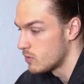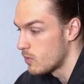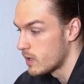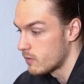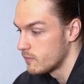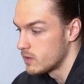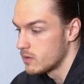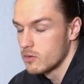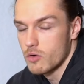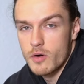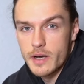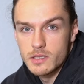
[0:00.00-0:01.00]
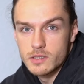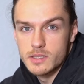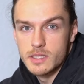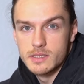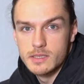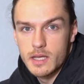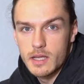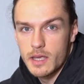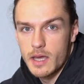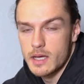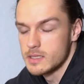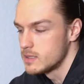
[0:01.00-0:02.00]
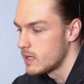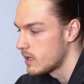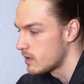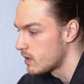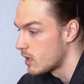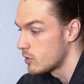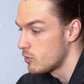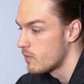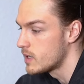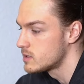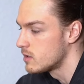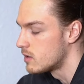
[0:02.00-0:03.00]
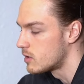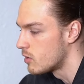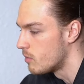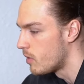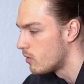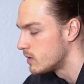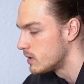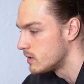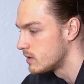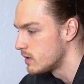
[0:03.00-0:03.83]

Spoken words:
one of the core exercises that has that cardiovascular component.